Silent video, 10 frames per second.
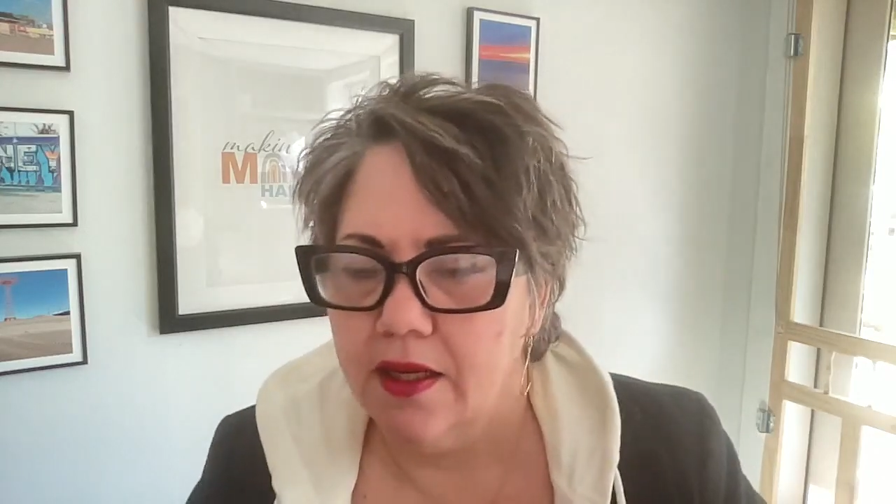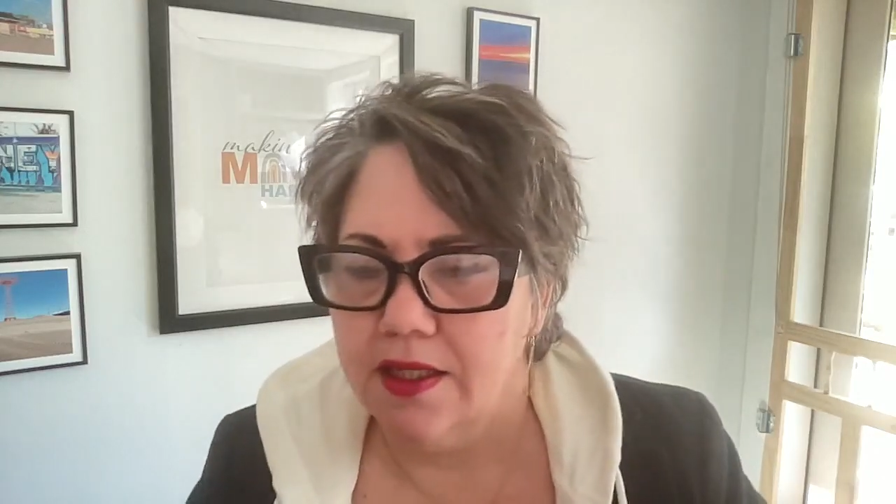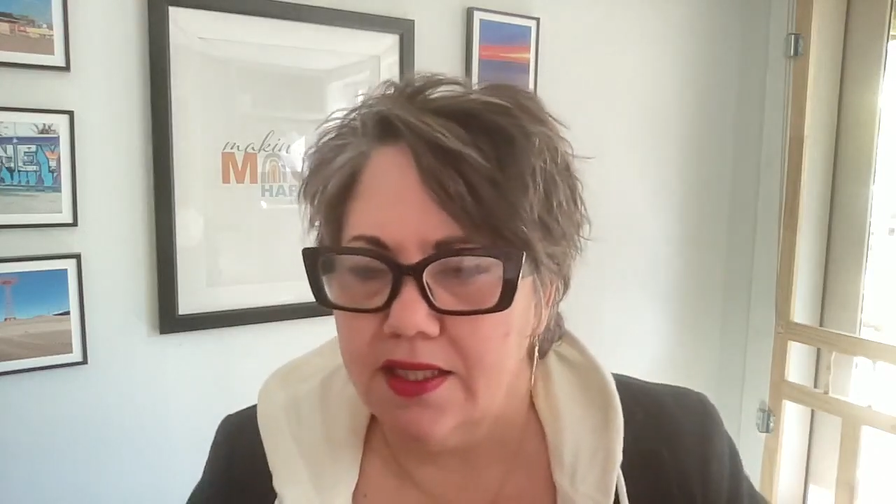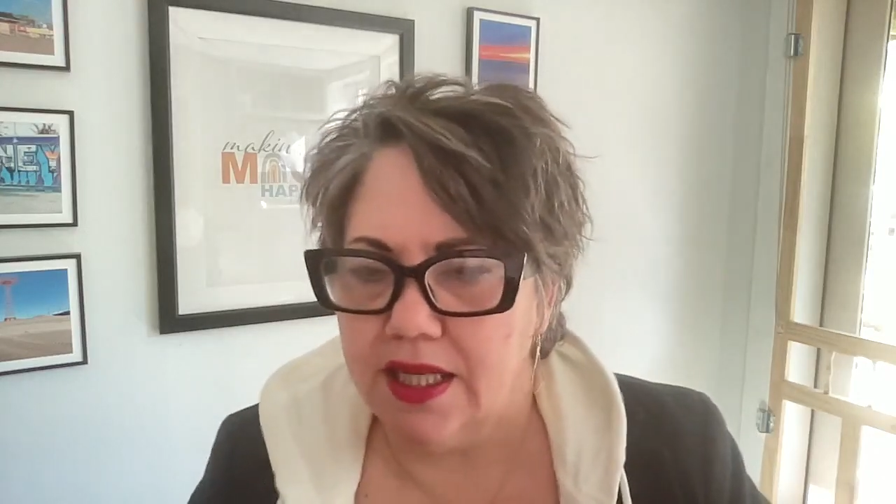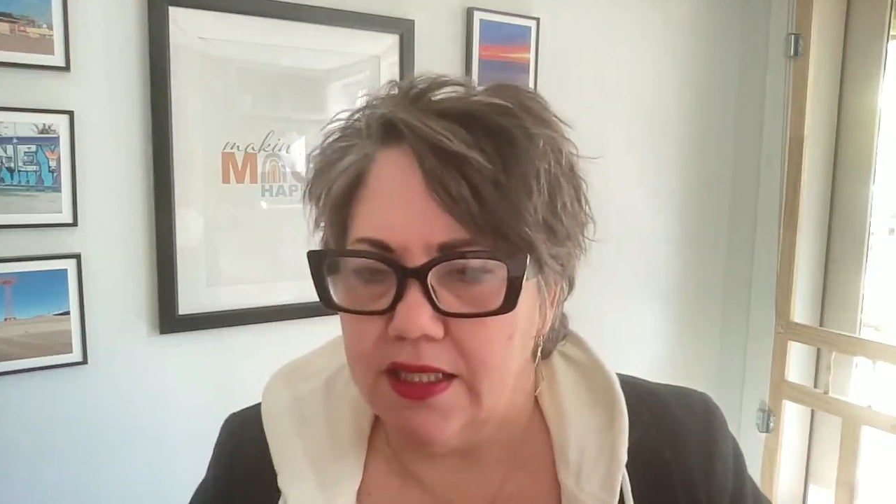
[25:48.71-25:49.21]

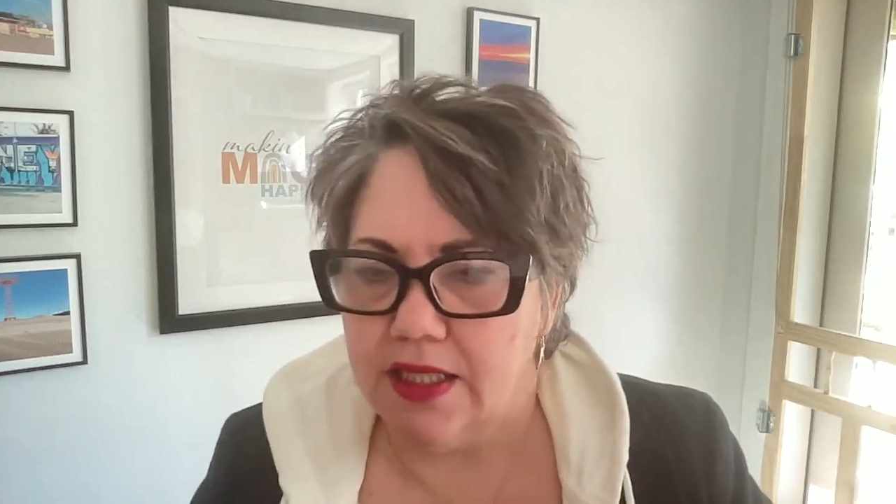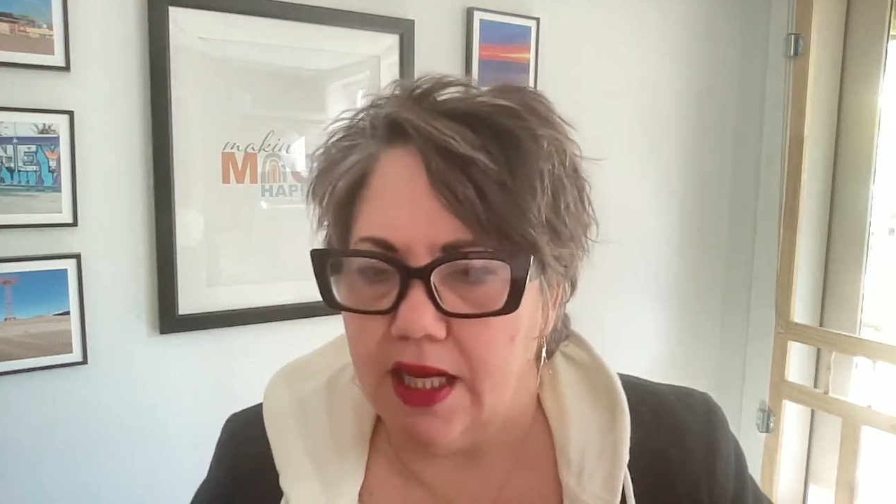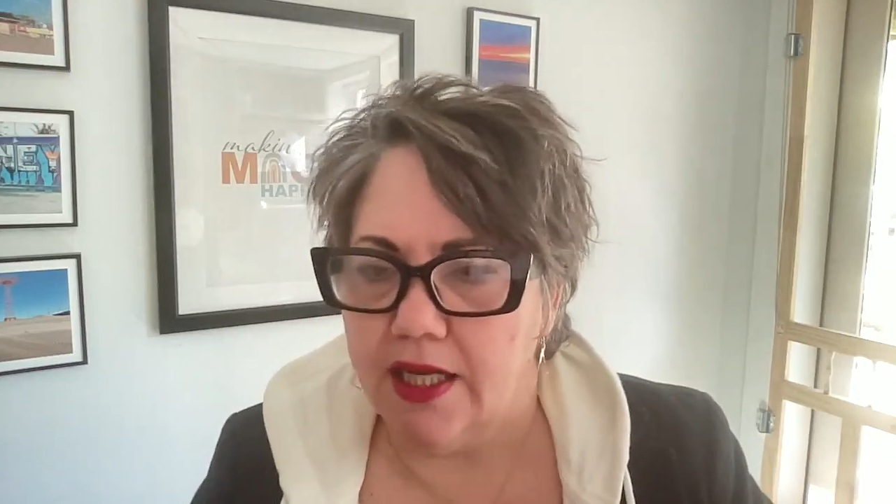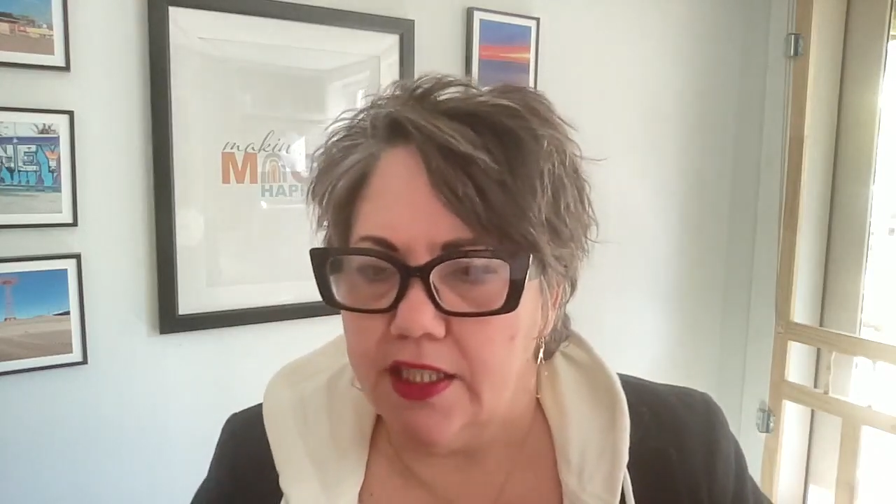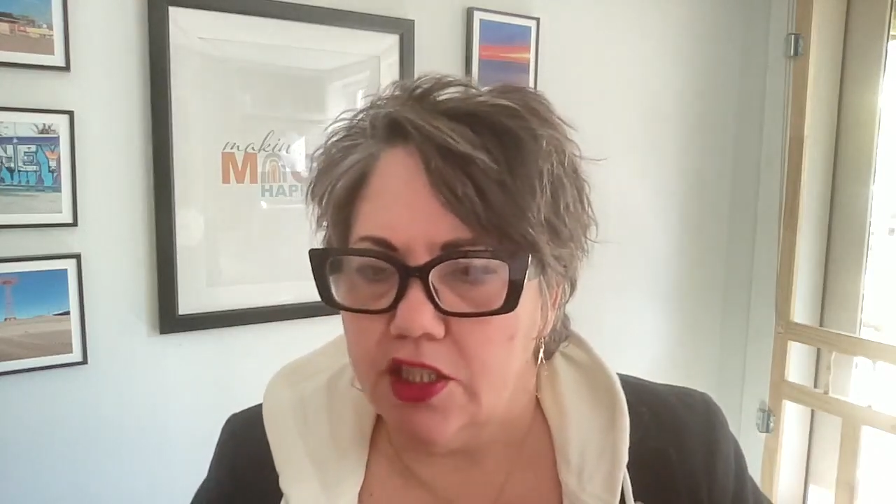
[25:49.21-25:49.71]
Stacy,
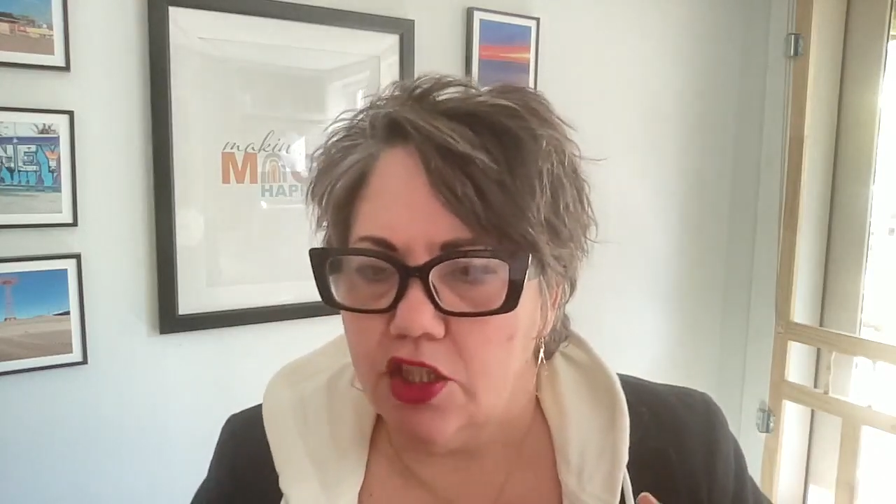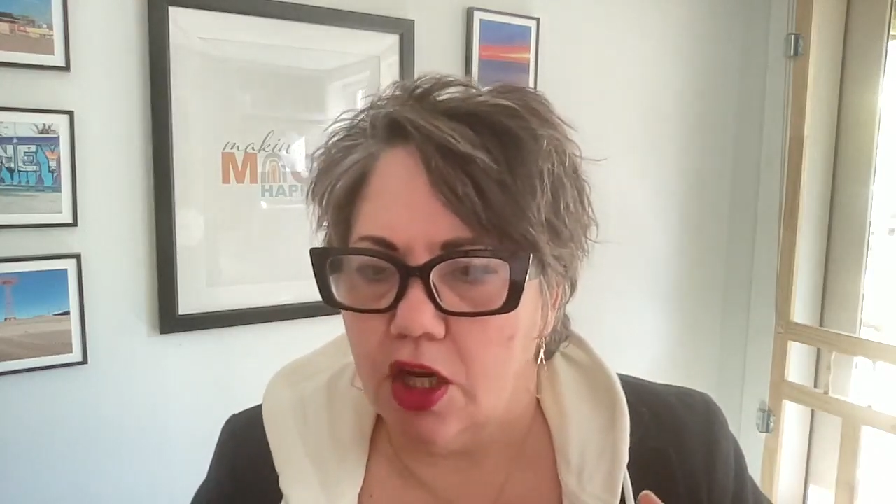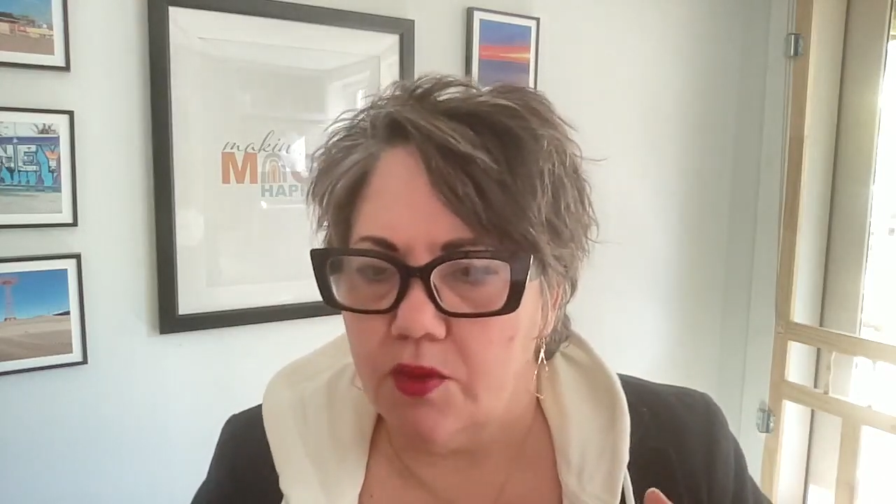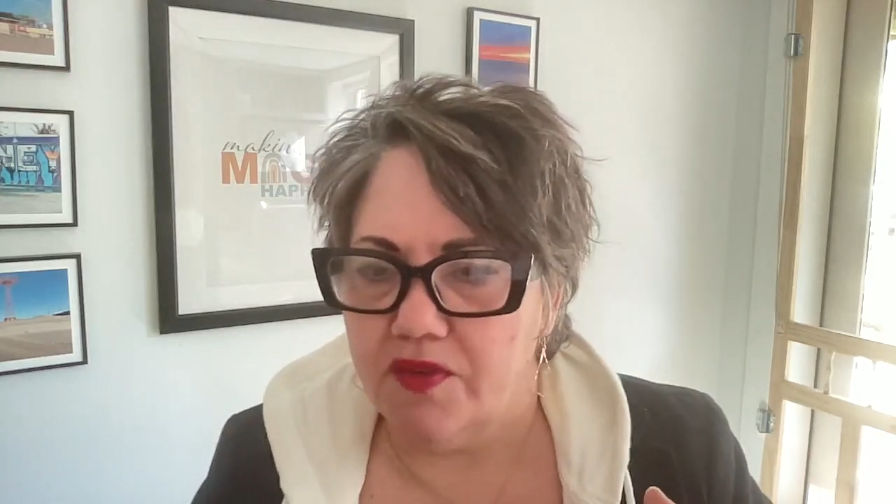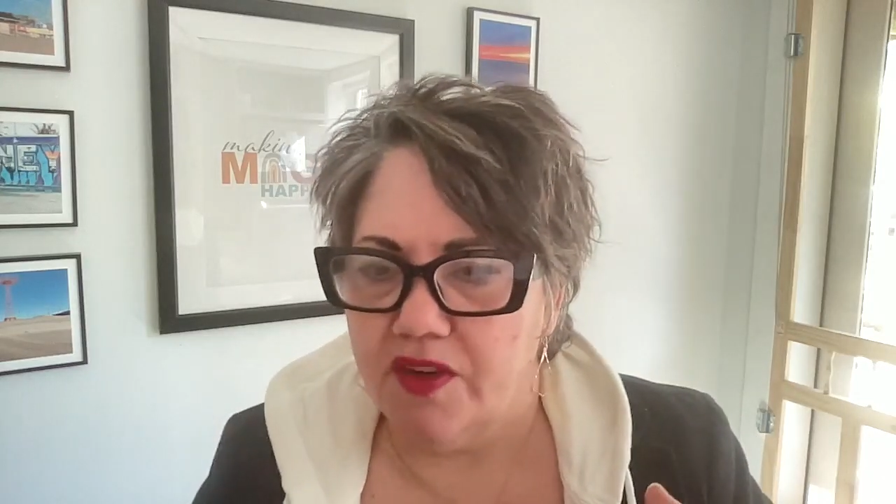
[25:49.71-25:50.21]
I need to
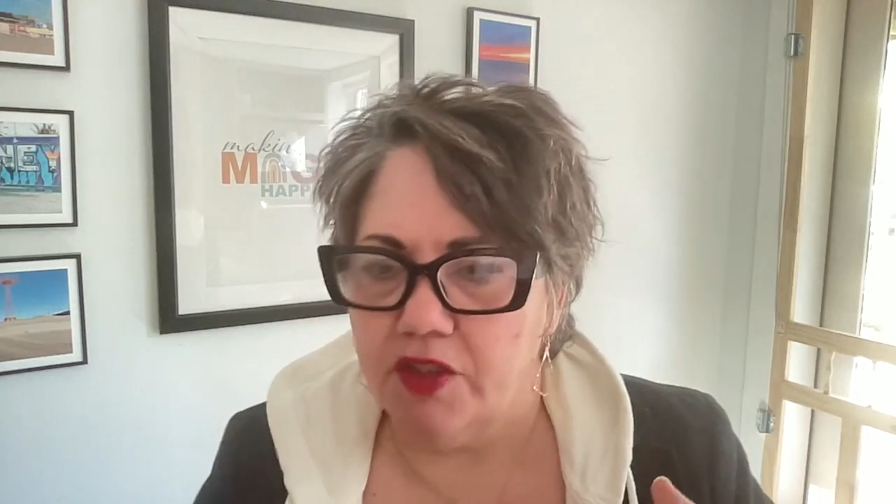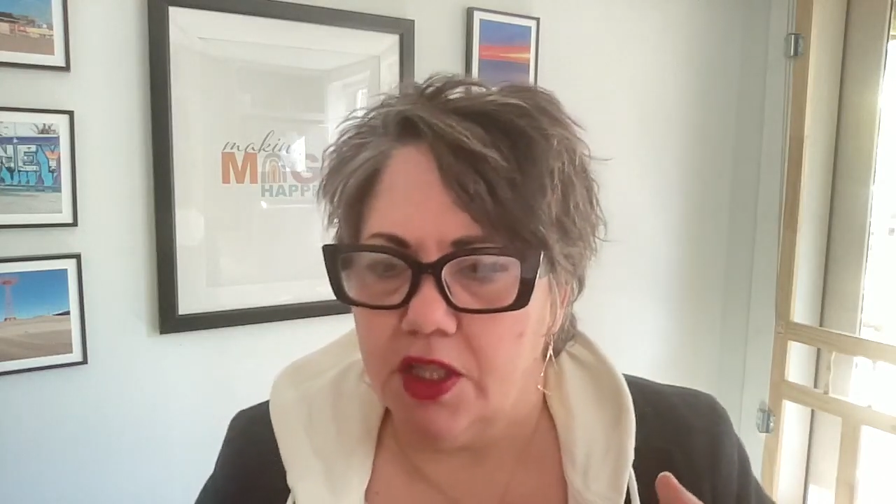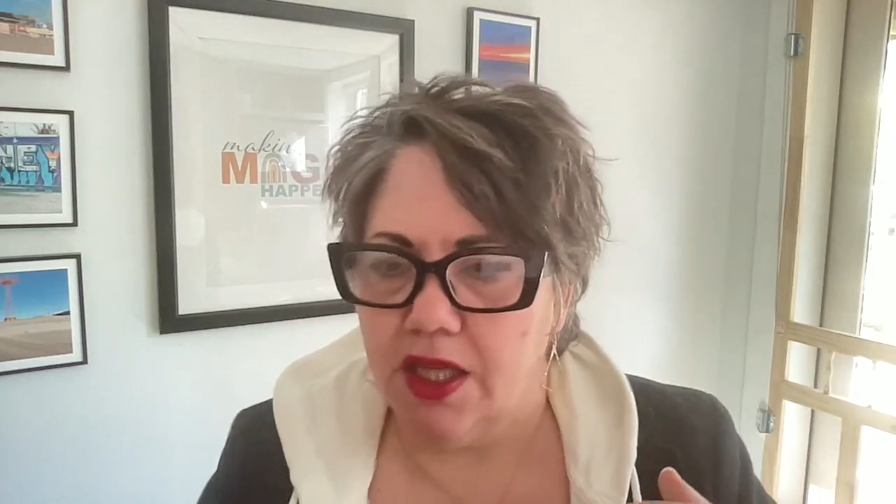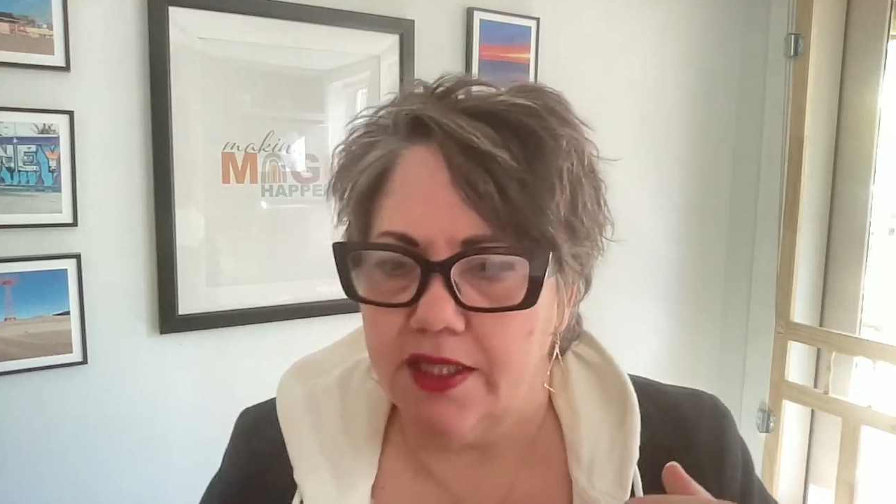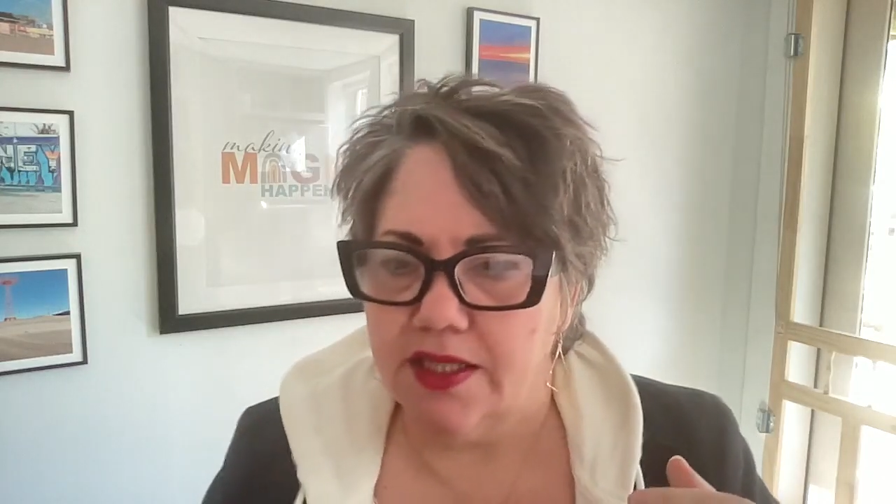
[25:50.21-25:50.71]
talk with favorite
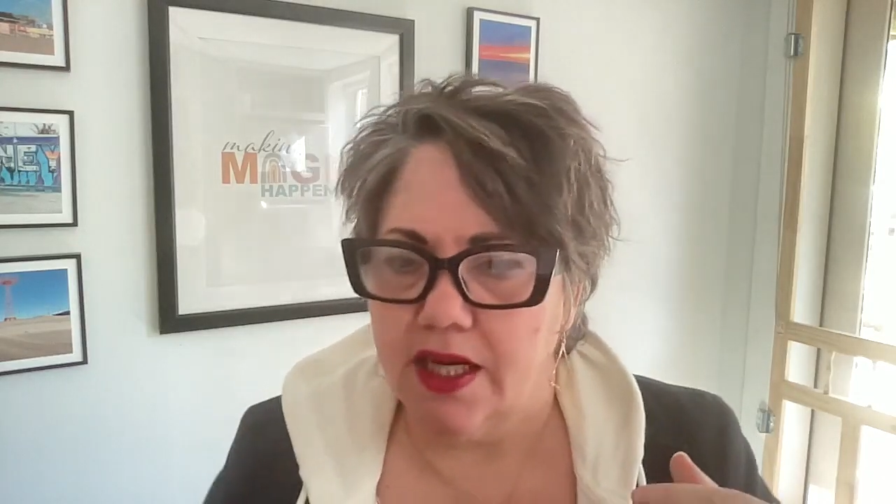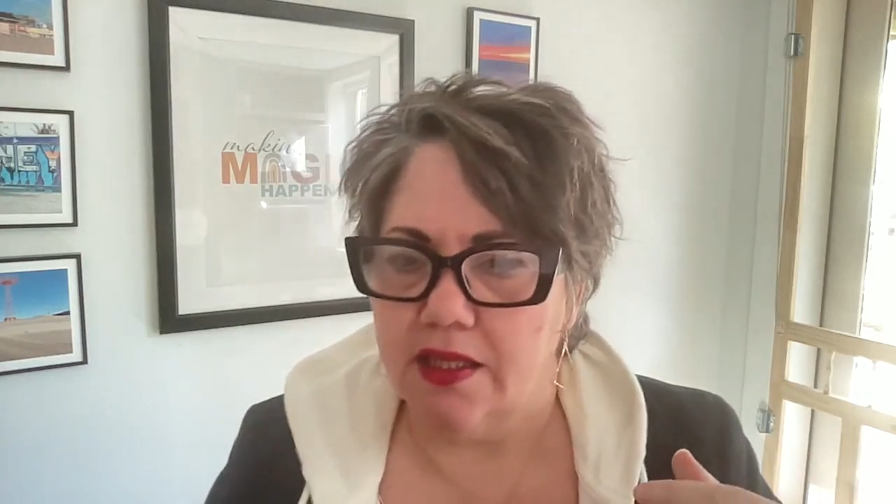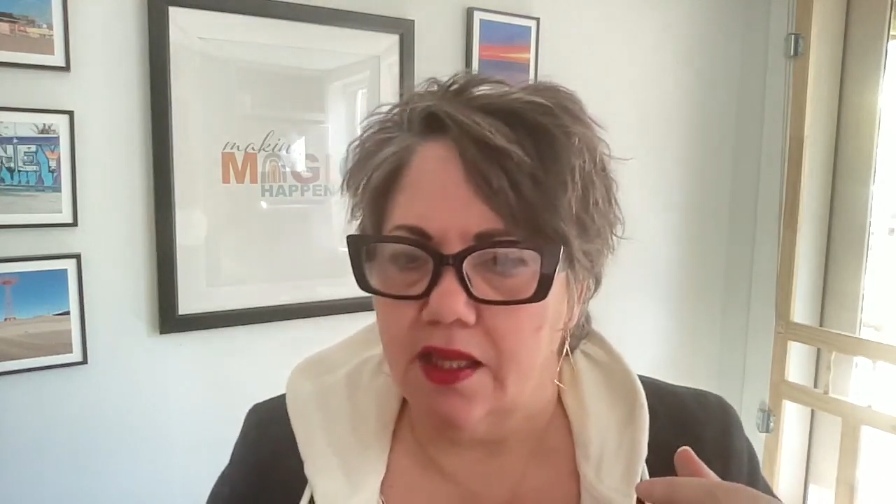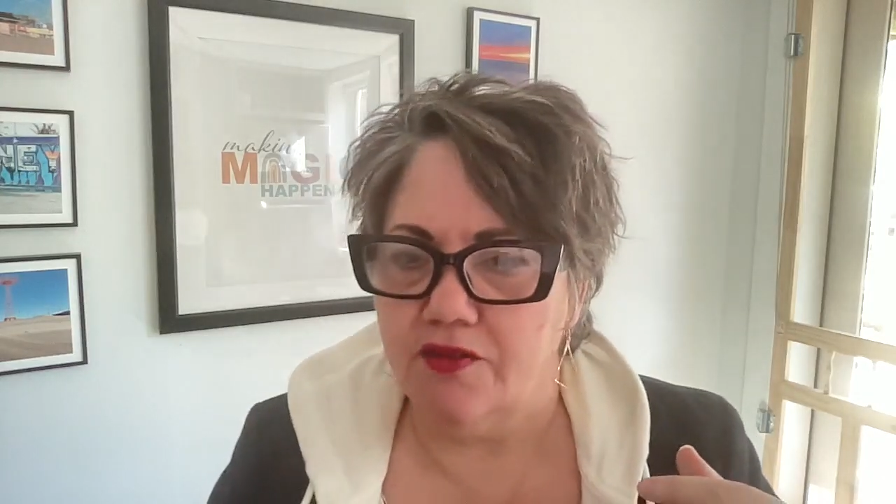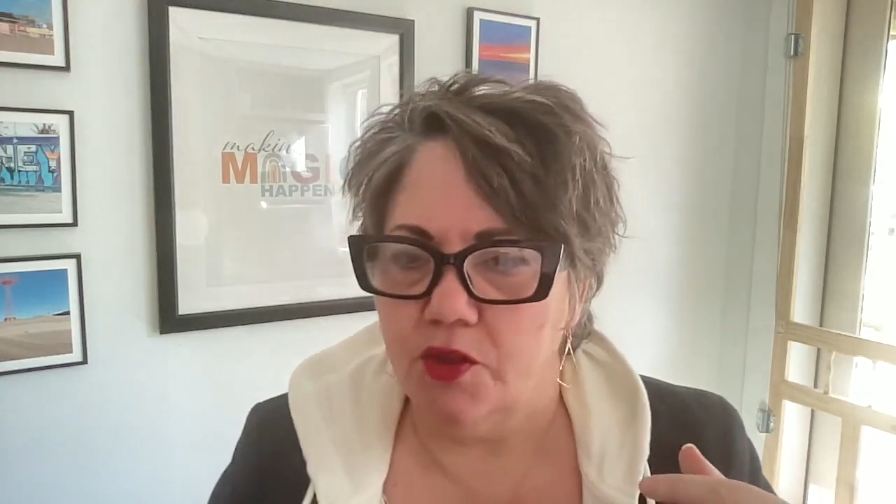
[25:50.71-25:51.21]
clients that I'd love